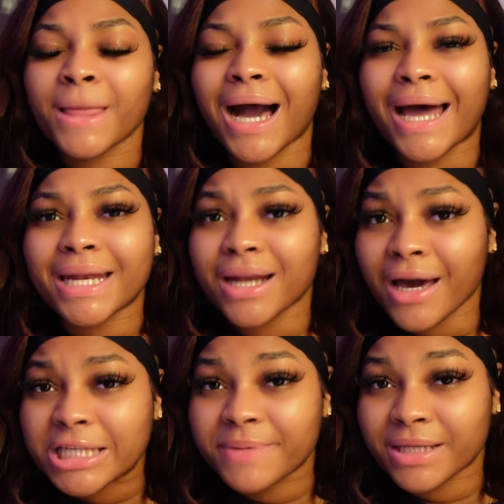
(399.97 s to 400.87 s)
I did not
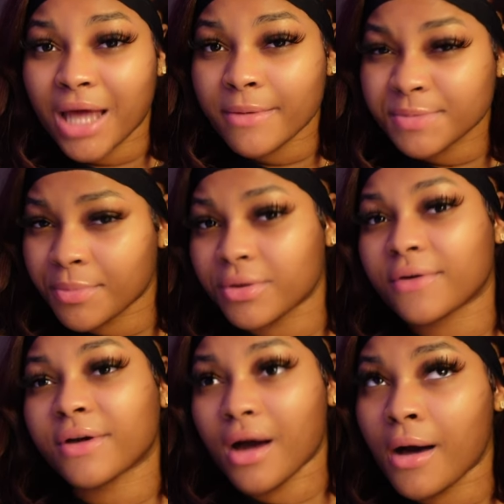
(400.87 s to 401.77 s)
expect that much people to
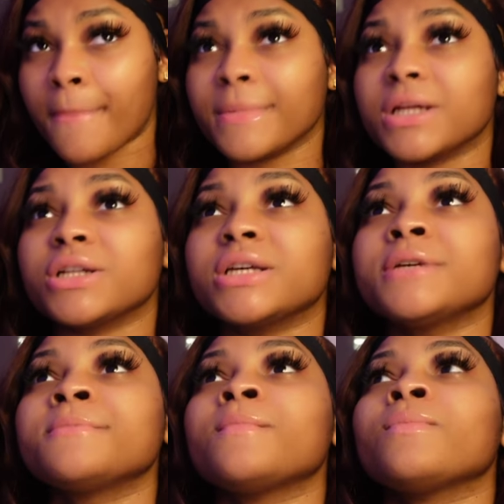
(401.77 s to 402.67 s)
come.
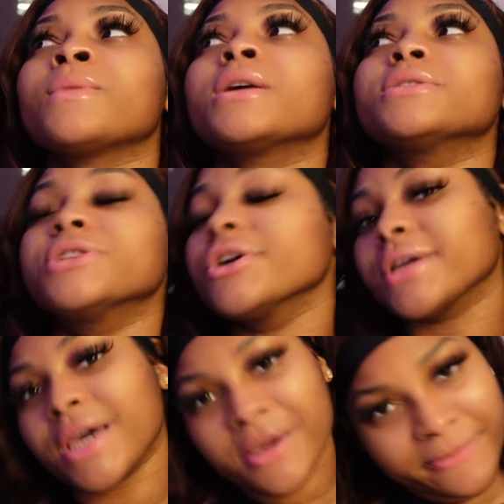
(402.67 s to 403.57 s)
Literally, Dirt
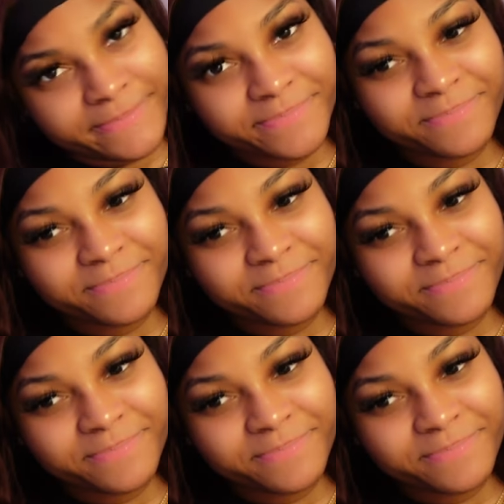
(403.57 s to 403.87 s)
came.